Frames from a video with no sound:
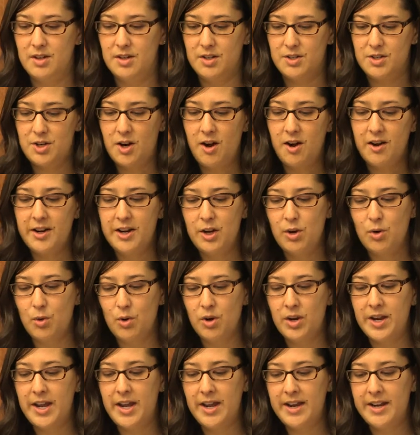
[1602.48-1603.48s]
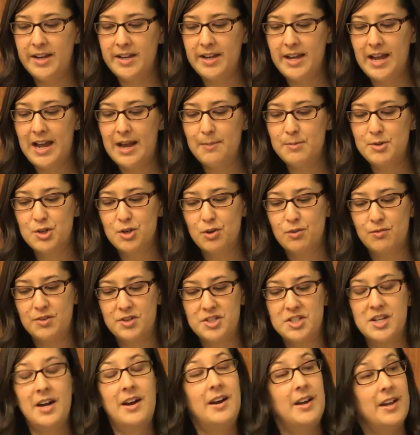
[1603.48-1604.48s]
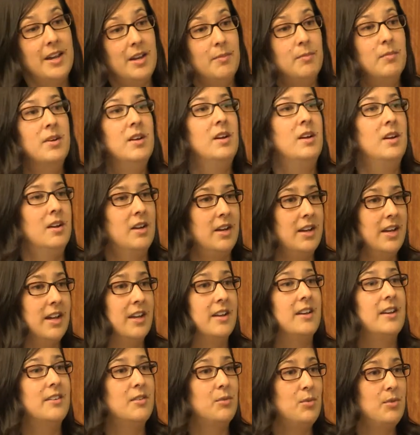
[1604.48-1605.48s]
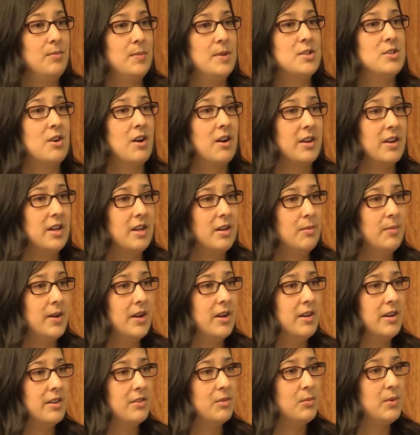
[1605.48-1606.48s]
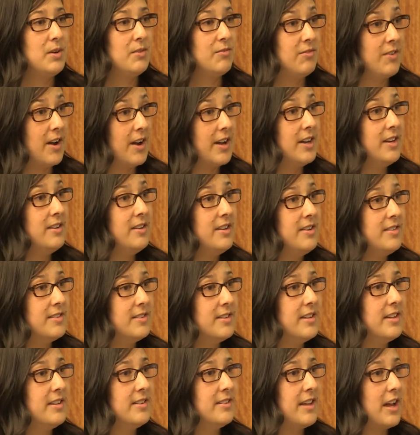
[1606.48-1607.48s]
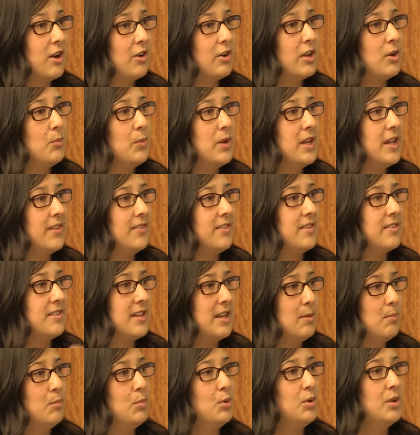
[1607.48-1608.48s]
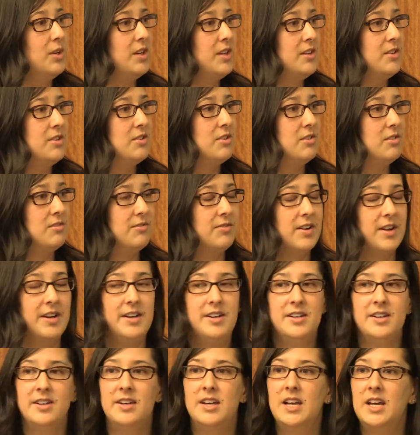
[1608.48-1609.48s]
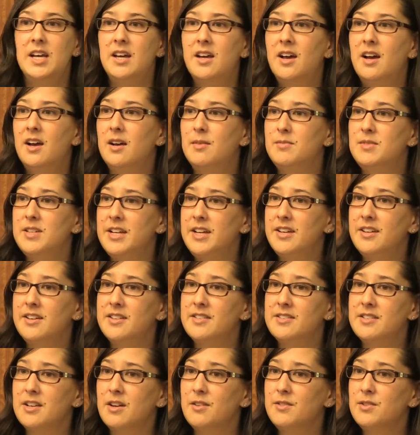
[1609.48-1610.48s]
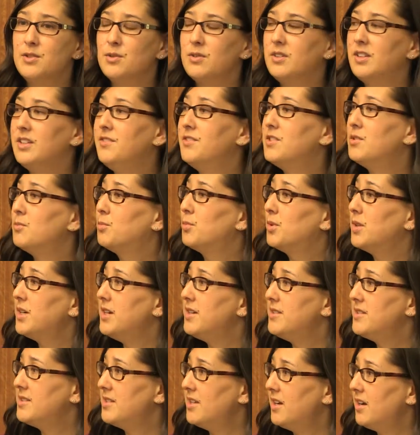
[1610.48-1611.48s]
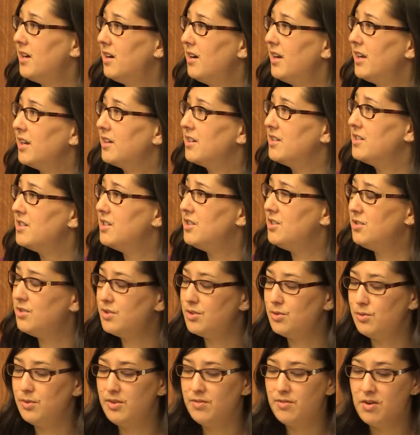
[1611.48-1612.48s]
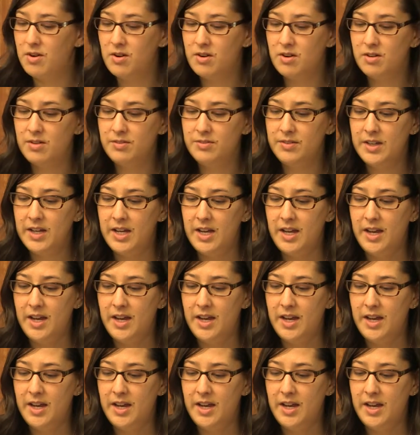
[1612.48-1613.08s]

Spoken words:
target organic capture over time, again, as we've been talking about, as we find these things, how can we get this input into the Find It data itself so it lives and breathes there and continues to evolve?